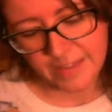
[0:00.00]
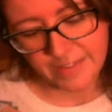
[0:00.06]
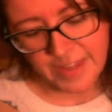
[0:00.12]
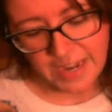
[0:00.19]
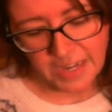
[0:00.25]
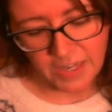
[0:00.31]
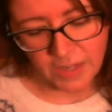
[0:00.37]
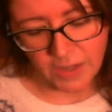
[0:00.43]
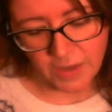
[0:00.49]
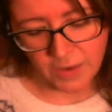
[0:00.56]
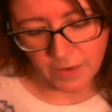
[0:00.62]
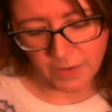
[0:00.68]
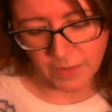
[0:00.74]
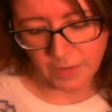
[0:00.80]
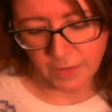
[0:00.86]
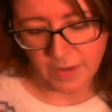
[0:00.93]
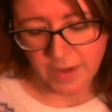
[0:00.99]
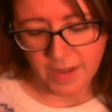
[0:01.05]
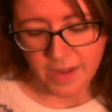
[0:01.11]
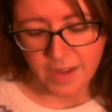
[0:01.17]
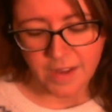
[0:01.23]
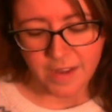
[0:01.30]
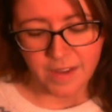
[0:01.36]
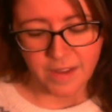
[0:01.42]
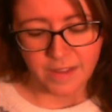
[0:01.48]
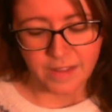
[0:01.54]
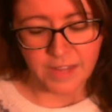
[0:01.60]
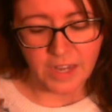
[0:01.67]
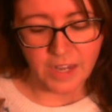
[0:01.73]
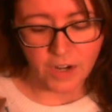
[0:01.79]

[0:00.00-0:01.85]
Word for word: Thank you. The